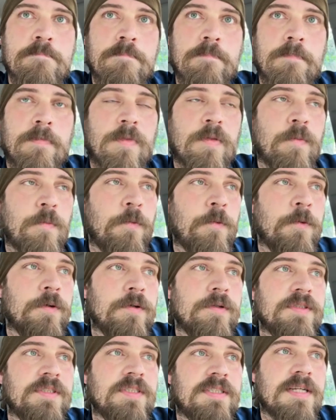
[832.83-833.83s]
the world
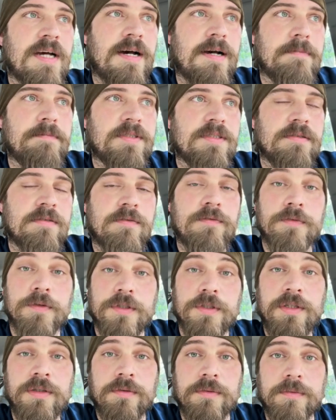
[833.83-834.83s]
stops for
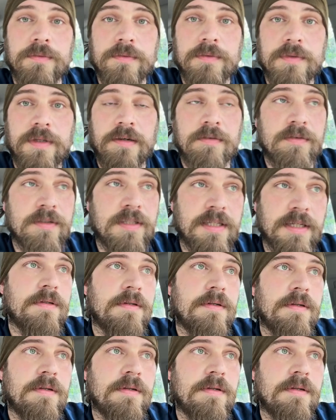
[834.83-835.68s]
you. Everything else.